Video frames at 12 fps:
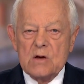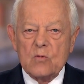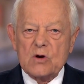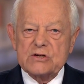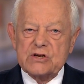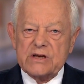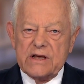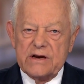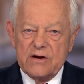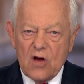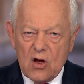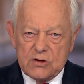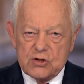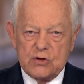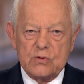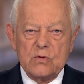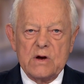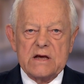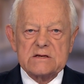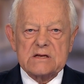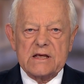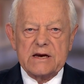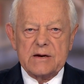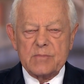What she cannot do is
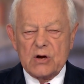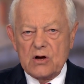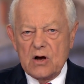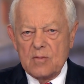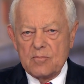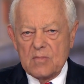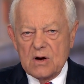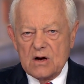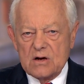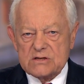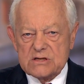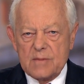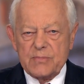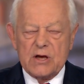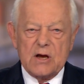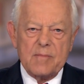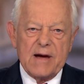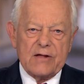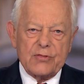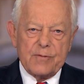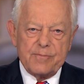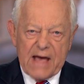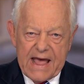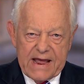let it become something about the
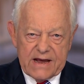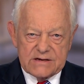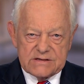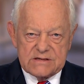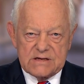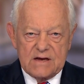past.